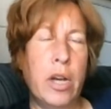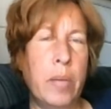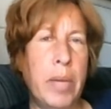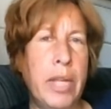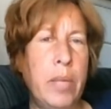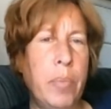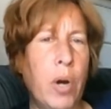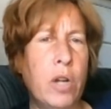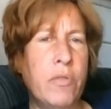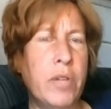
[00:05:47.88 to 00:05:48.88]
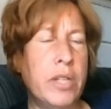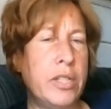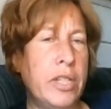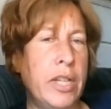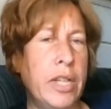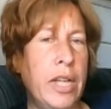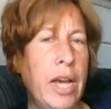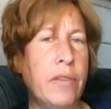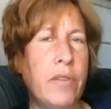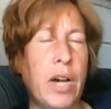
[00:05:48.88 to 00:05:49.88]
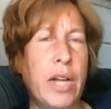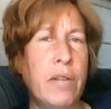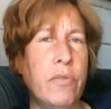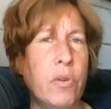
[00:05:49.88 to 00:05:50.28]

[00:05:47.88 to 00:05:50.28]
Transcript: any part of us can have kind of